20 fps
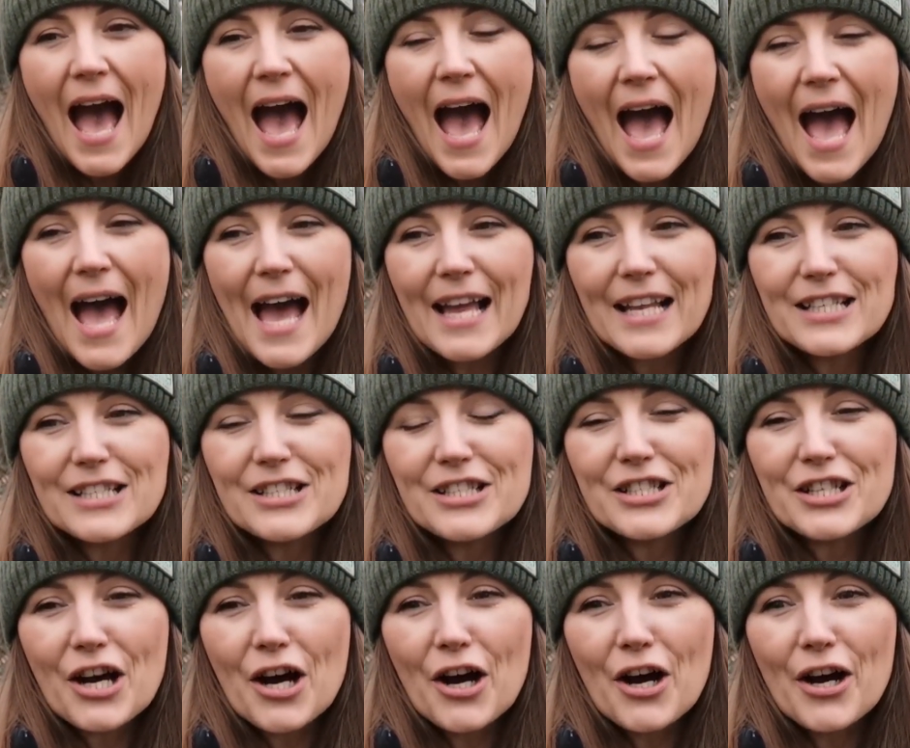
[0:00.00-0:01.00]

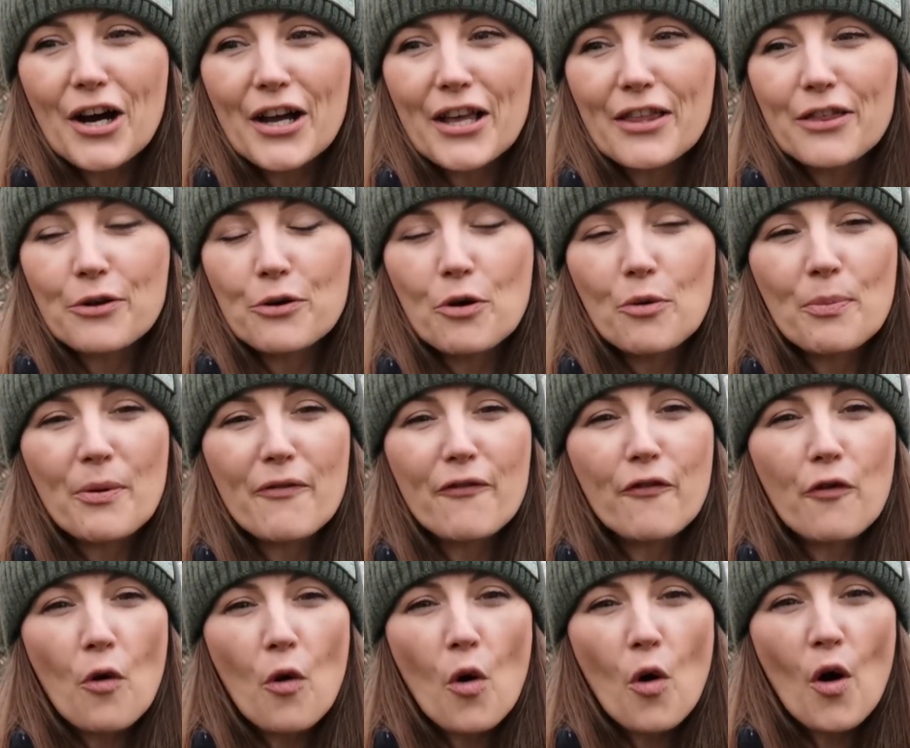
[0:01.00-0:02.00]
and I thought
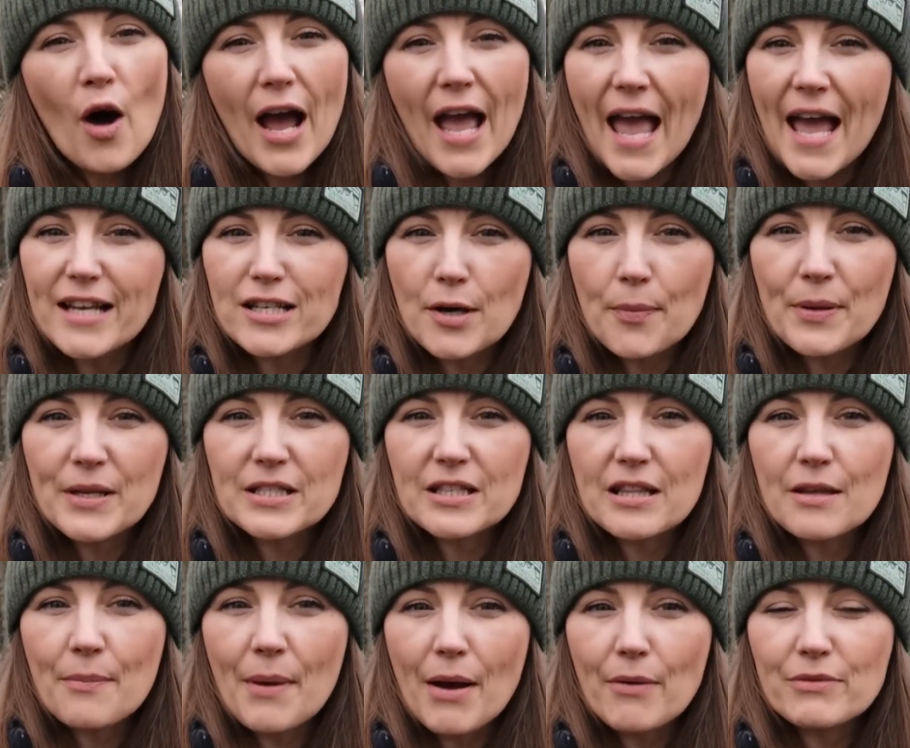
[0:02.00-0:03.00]
before I head up into
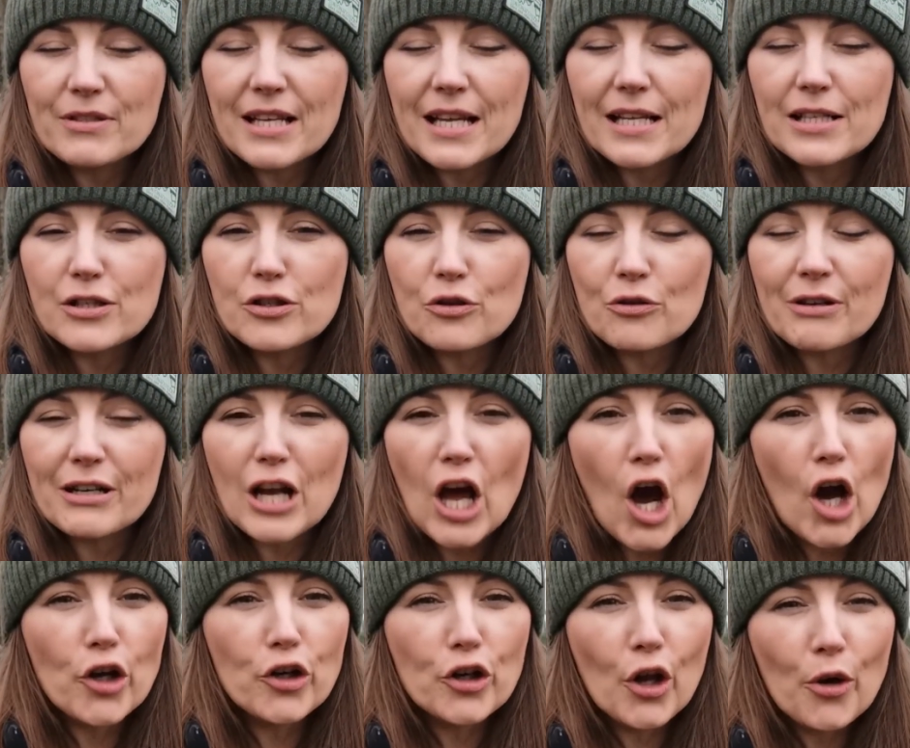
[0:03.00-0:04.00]
the mountains or in
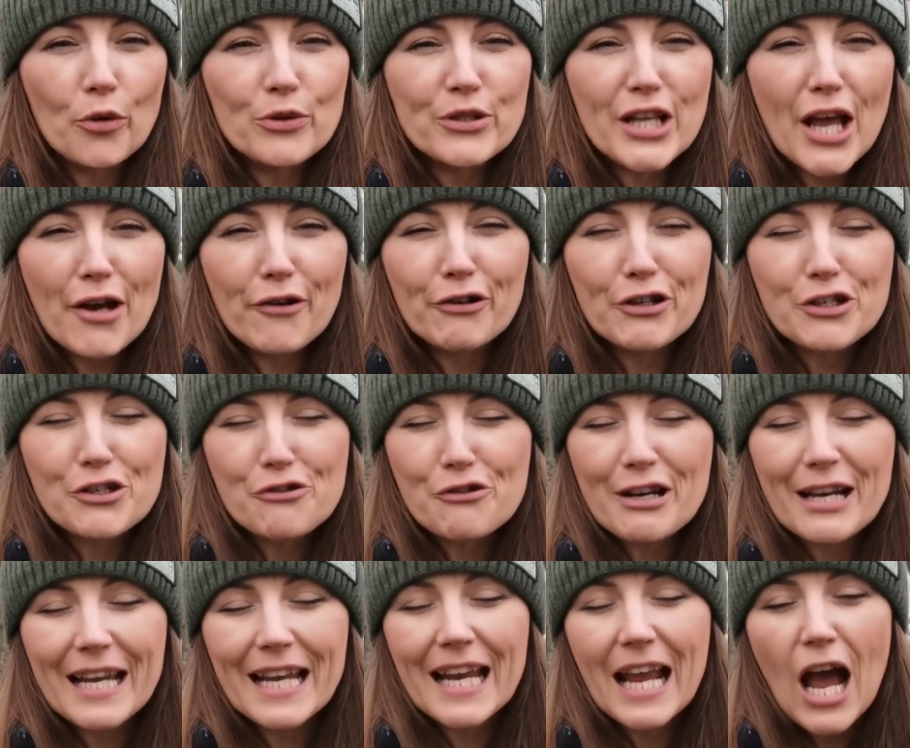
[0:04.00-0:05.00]
unknown
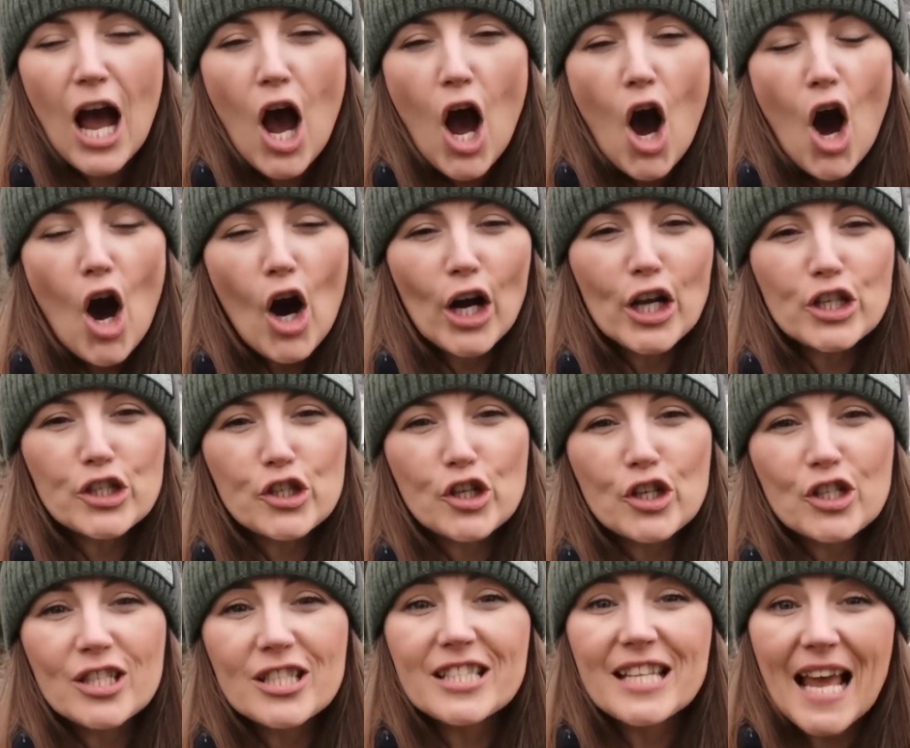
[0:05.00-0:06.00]
territory, I
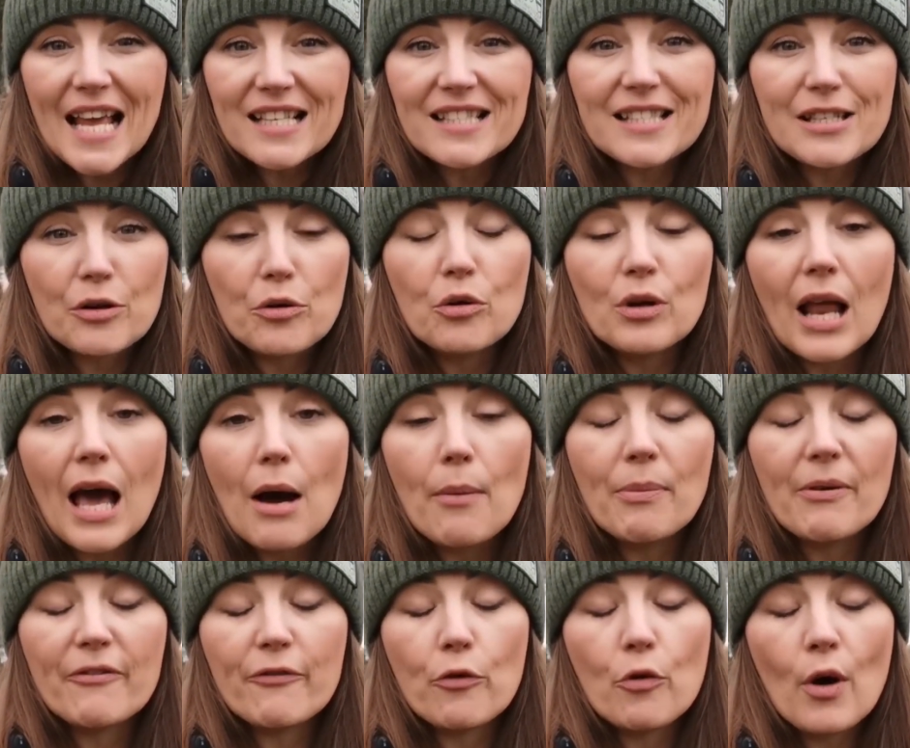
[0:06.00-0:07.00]
should test it all out
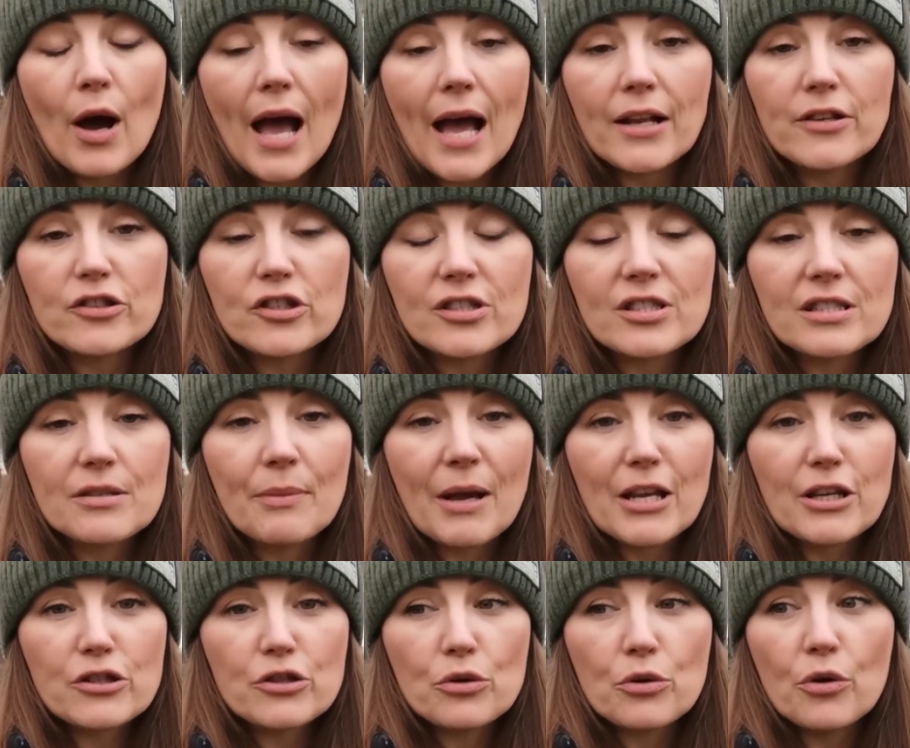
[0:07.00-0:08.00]
beforehand, just to
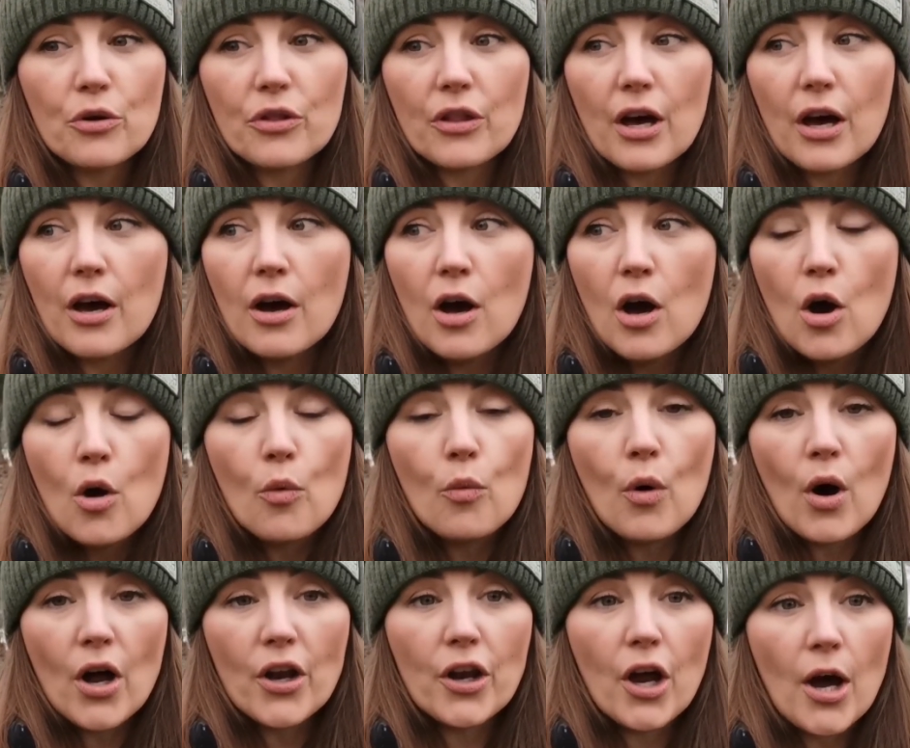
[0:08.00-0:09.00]
make sure that
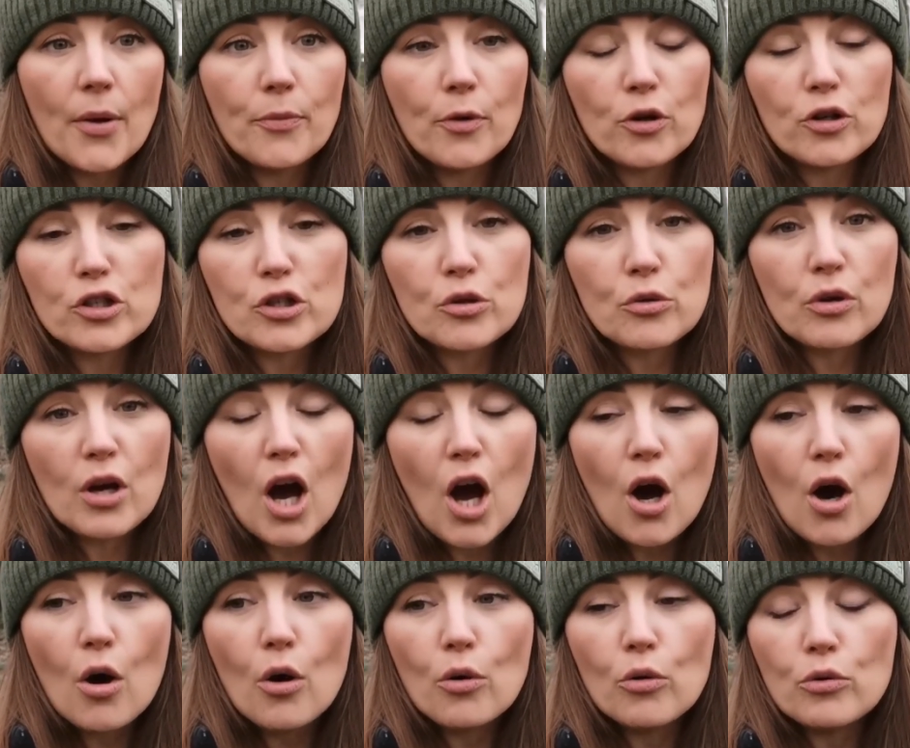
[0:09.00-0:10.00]
one, I'm not too
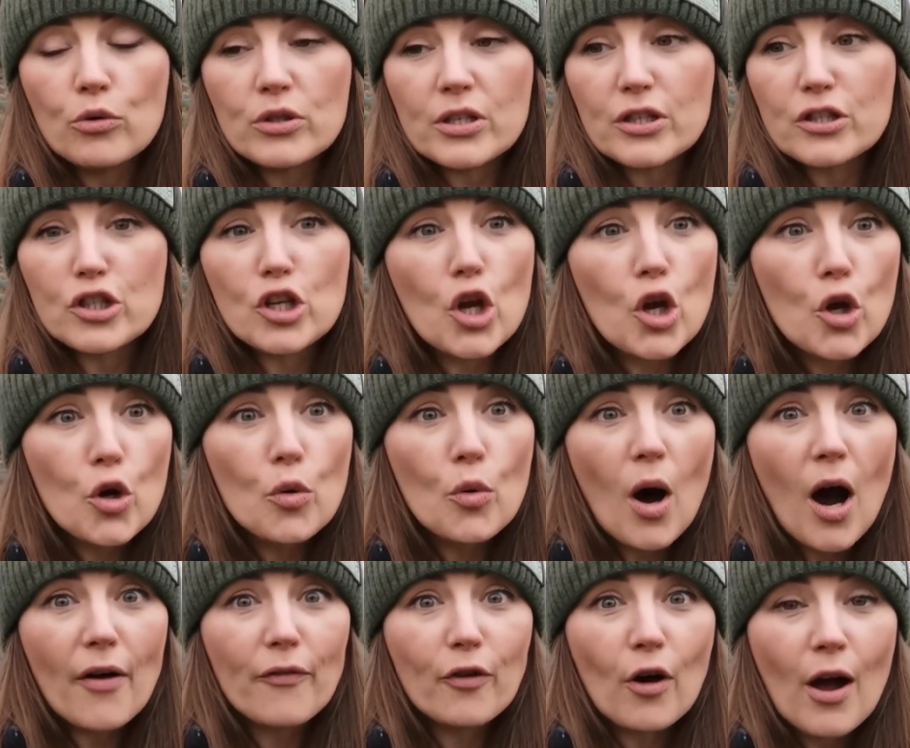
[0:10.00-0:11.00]
cold, and two,
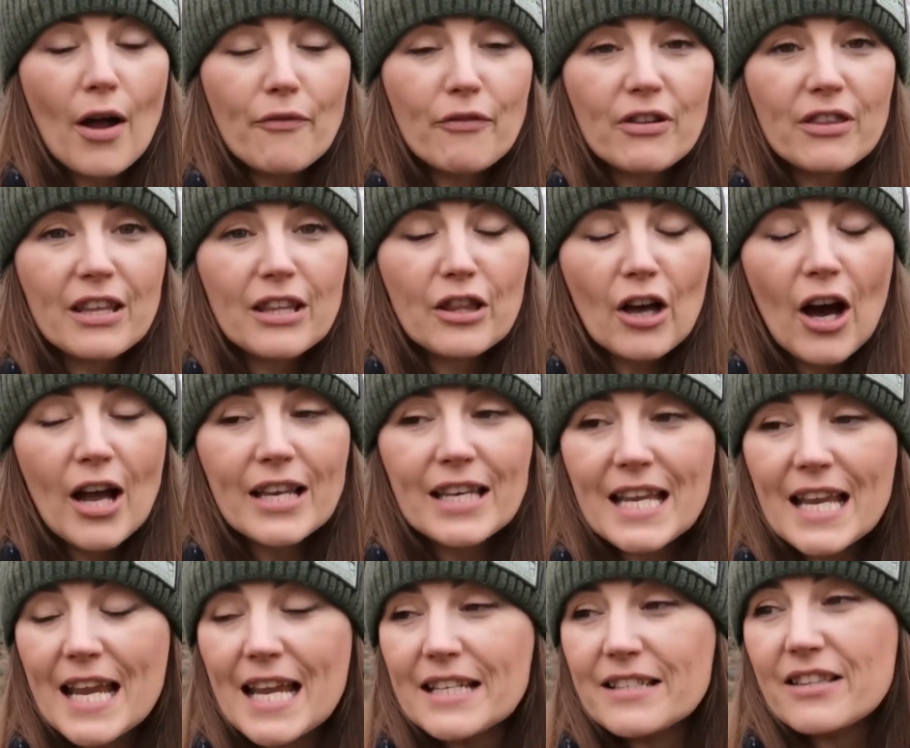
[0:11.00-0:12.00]
I've got everything that I
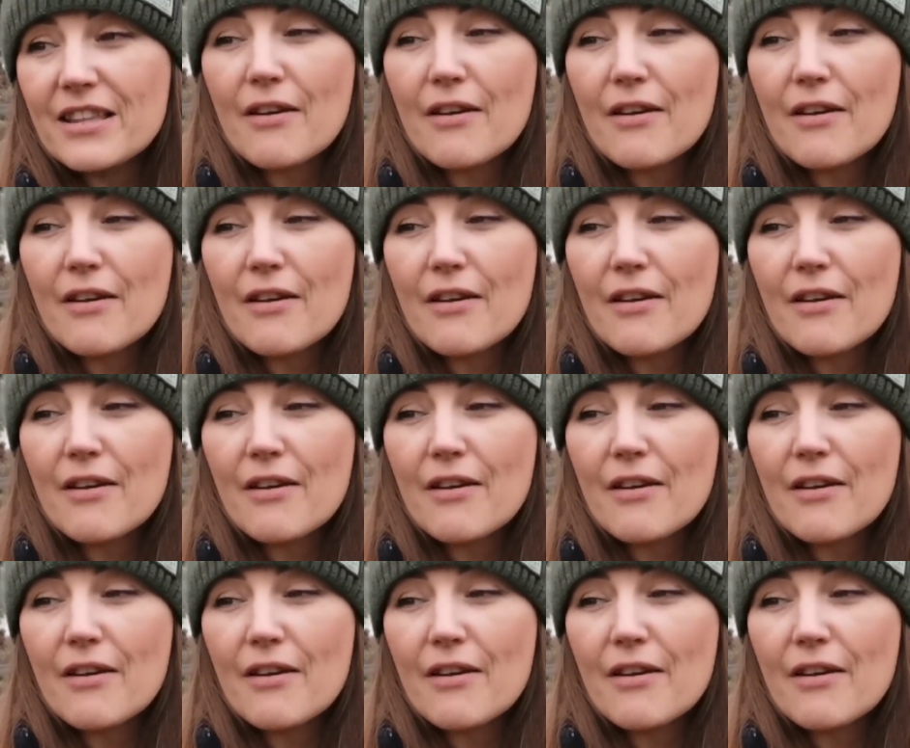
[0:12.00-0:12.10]
need.